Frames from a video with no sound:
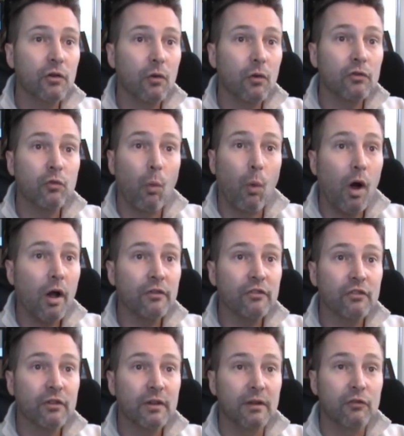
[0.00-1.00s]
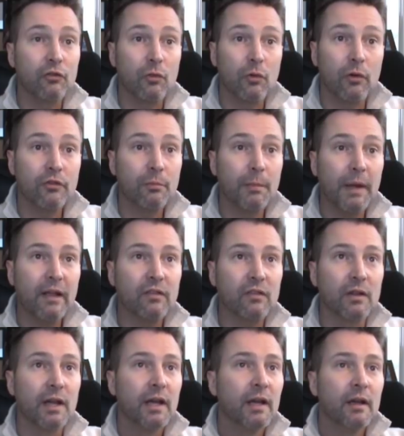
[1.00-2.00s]
George Washington, George
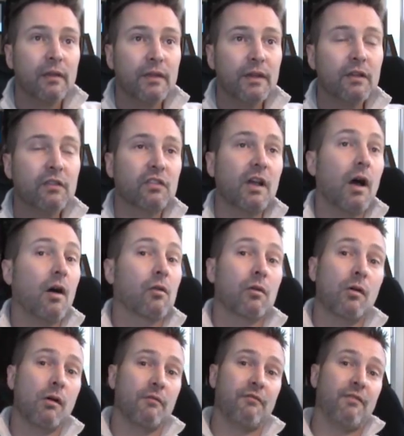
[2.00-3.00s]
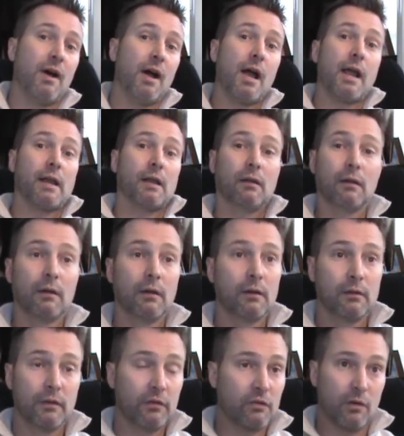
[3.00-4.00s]
Mason. These sound all fine.
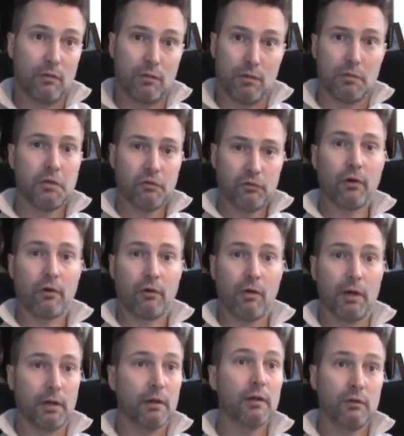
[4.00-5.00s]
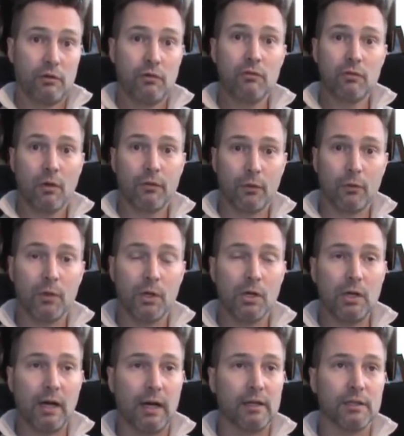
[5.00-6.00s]
These sound like, well, these are accredited. You know they're
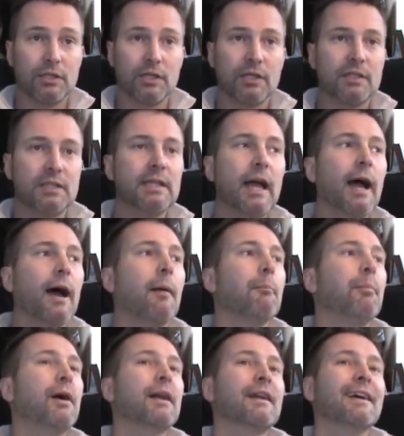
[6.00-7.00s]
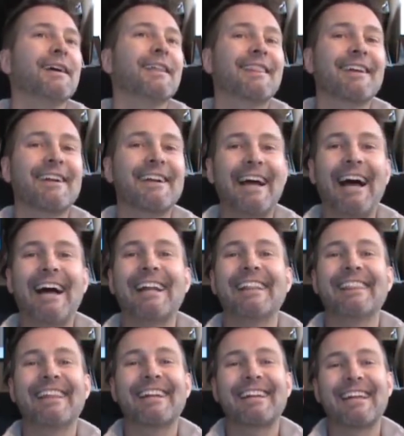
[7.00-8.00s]
real colleges. Yeah, but they're
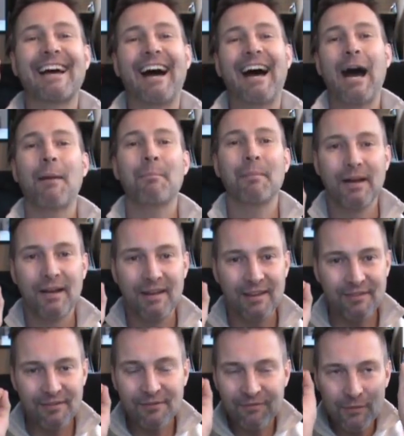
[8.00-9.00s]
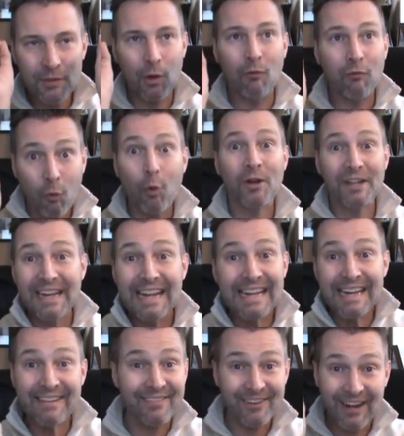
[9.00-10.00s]
not in the top,
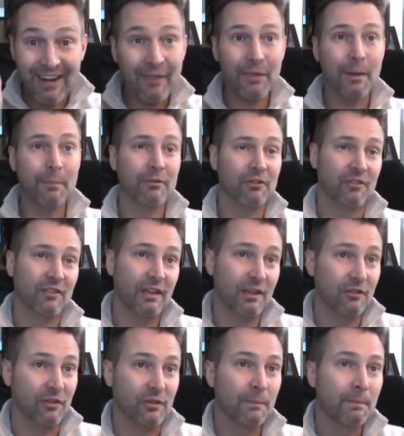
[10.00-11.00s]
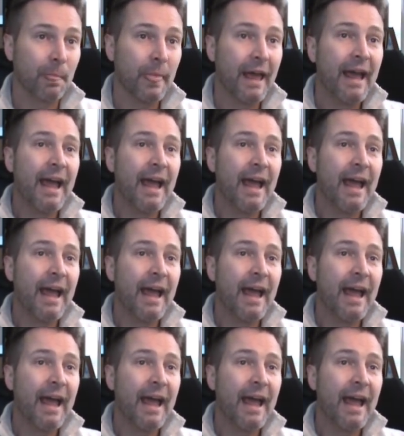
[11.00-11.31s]
14. They're not that prestigious.